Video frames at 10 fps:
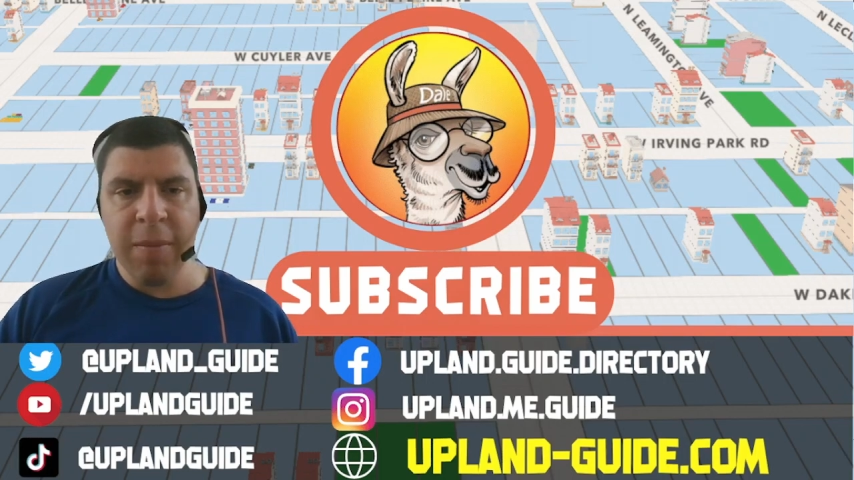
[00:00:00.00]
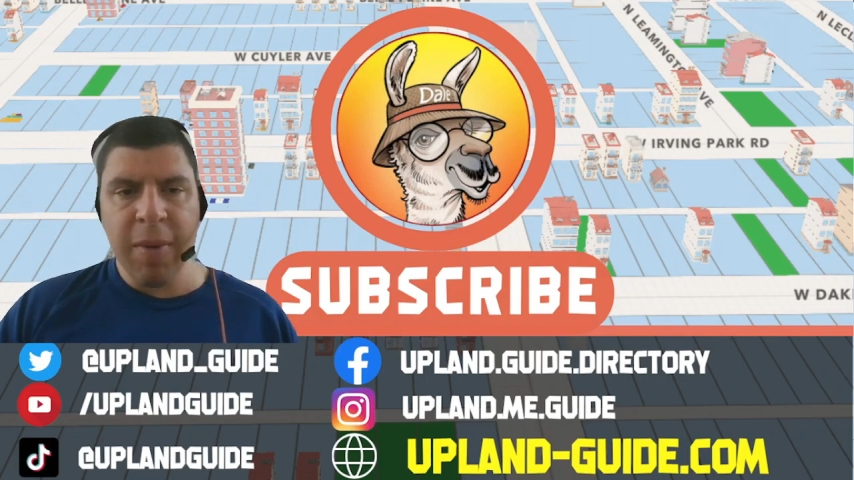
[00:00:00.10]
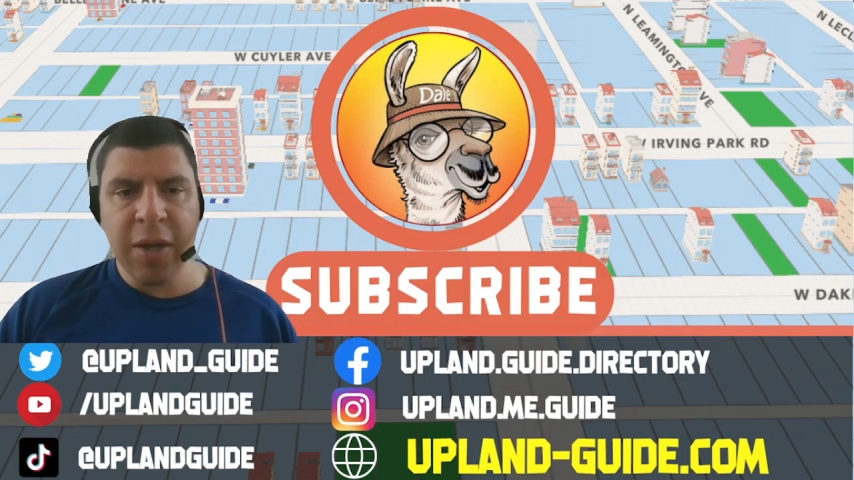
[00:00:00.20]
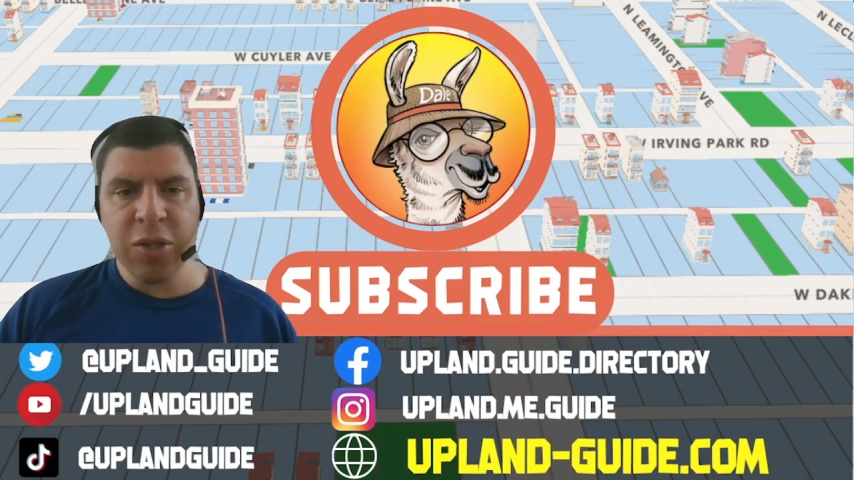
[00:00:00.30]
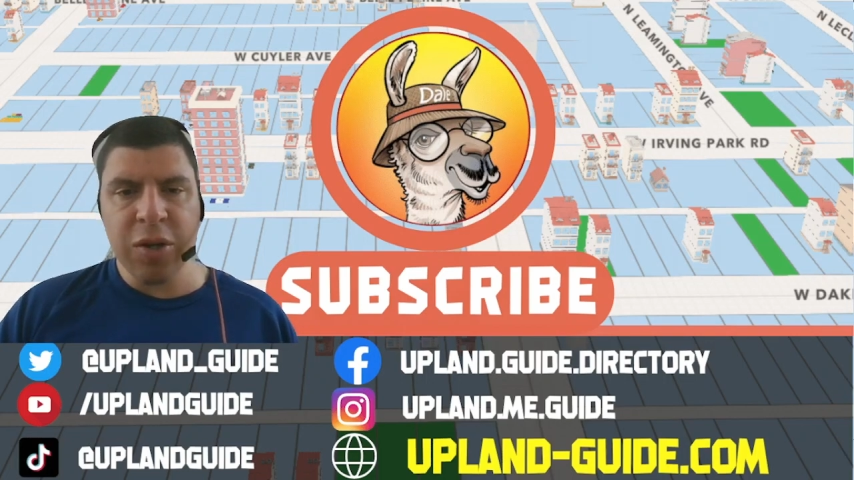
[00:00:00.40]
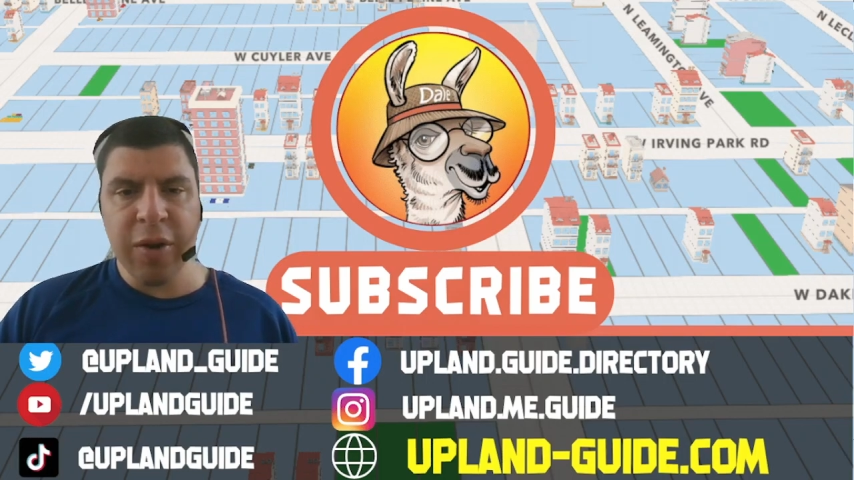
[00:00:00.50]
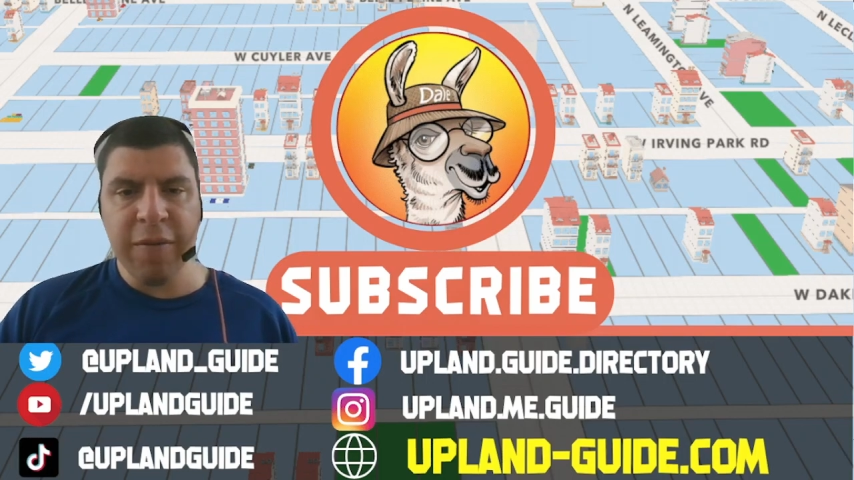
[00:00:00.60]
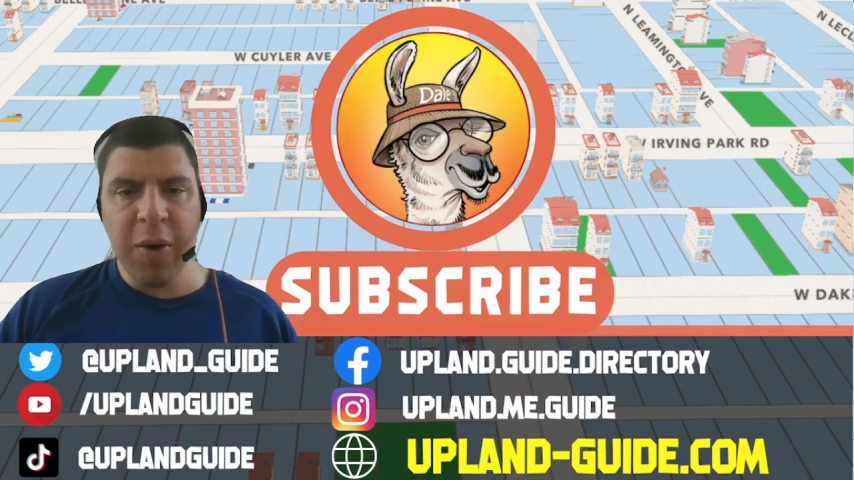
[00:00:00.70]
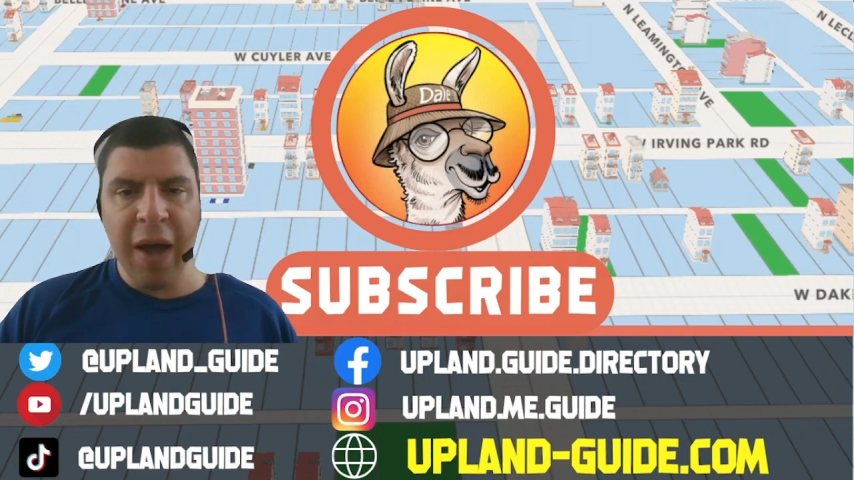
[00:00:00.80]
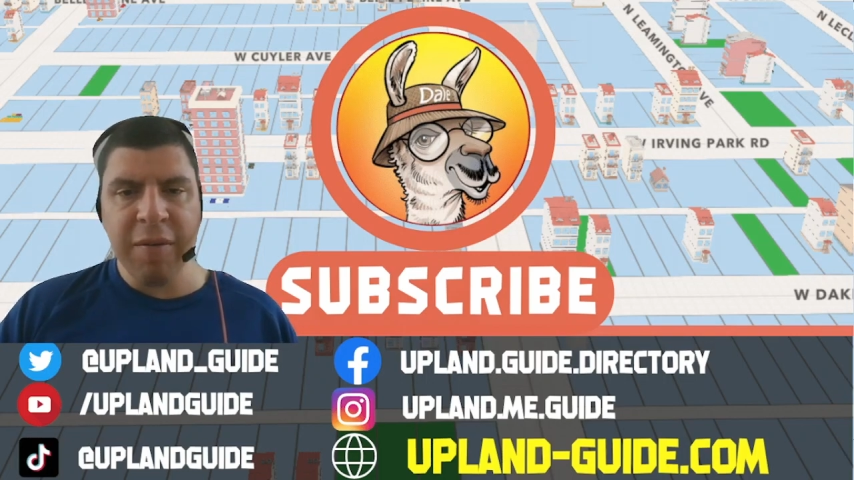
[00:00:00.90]
make sure
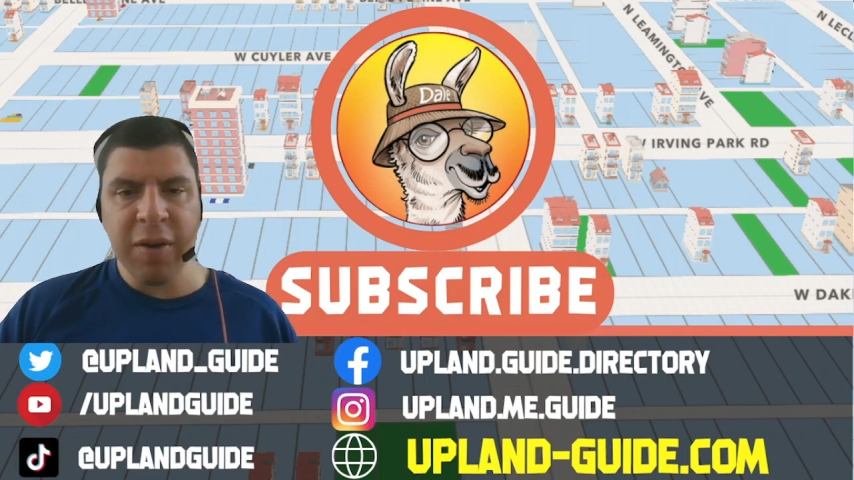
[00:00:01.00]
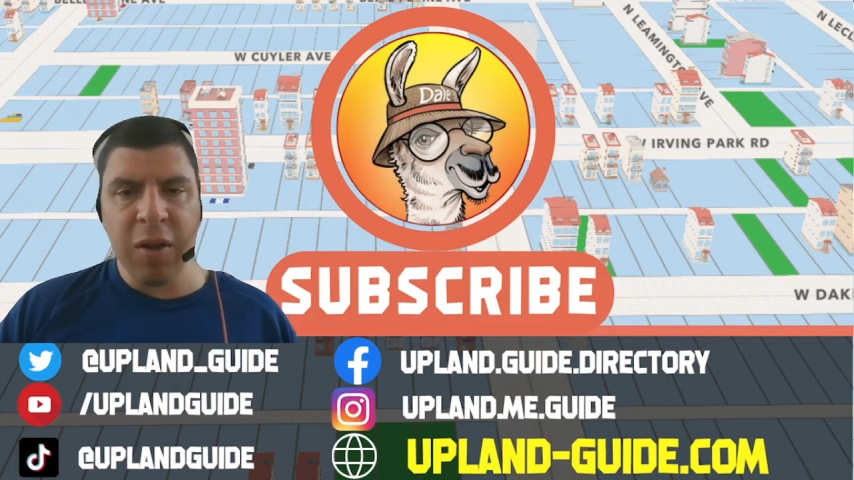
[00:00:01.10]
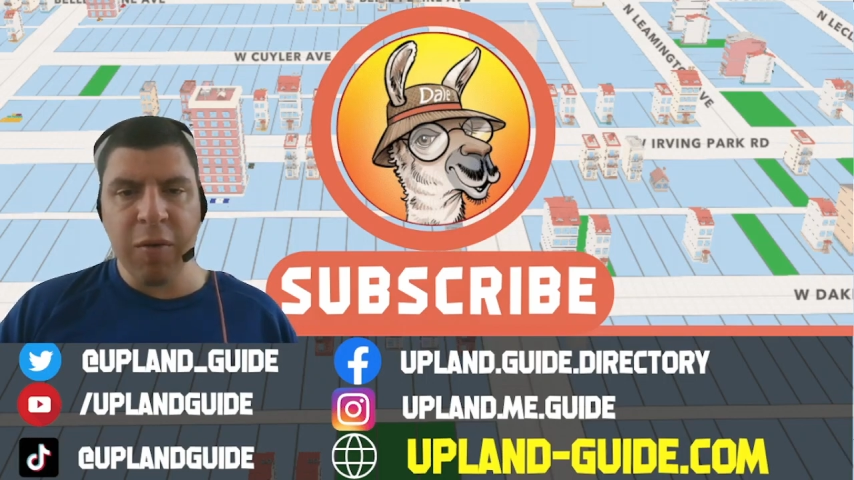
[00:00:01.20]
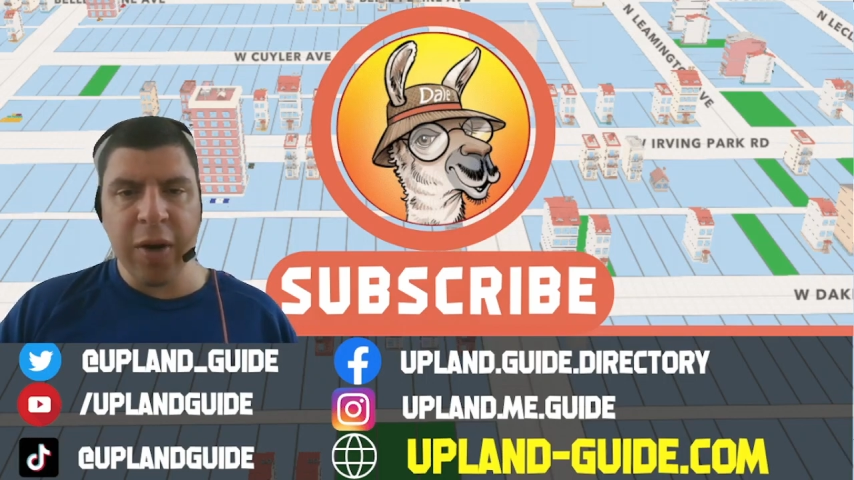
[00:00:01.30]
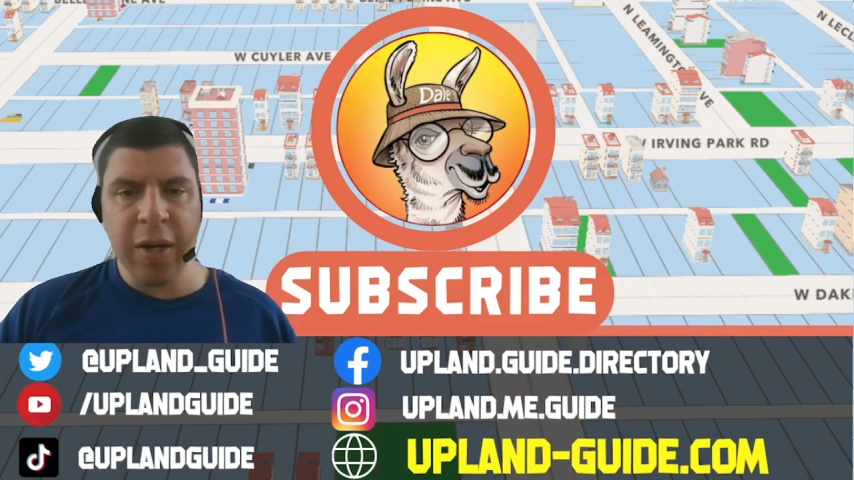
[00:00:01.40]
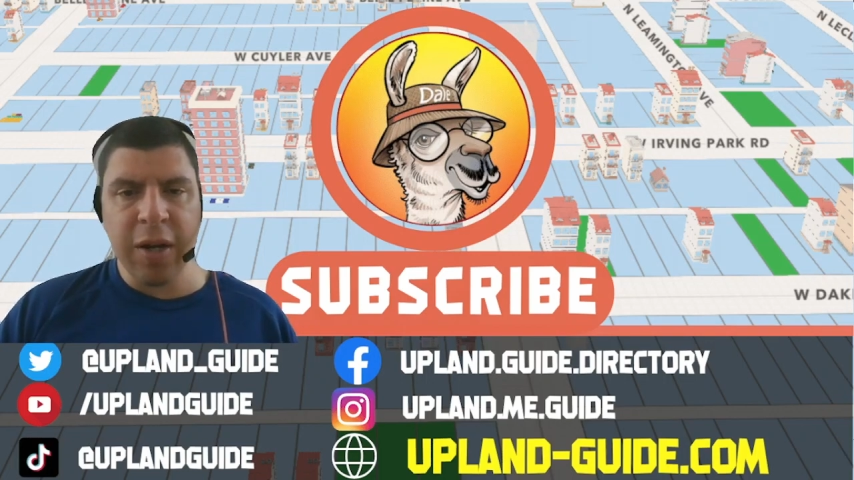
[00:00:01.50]
if you haven't already